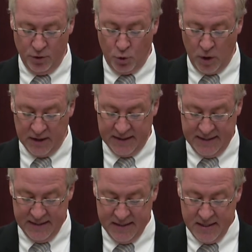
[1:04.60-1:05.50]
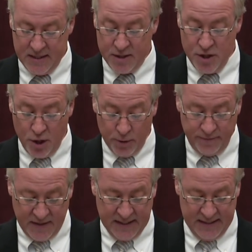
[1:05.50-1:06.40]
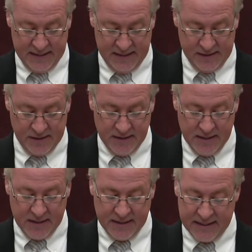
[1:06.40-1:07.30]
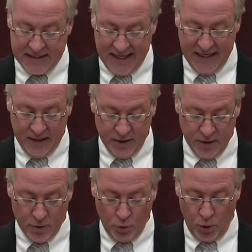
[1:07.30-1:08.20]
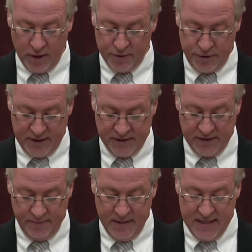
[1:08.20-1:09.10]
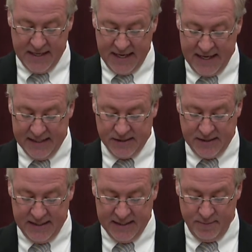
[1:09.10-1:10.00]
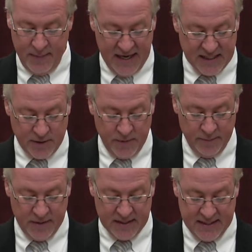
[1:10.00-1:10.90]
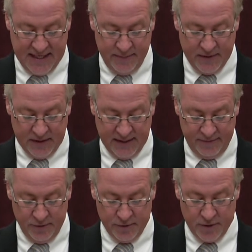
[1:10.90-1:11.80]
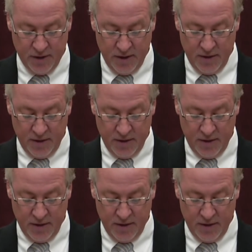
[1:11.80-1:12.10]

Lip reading: Quality notifying us that Tyler water system had exceeded maximum containment levels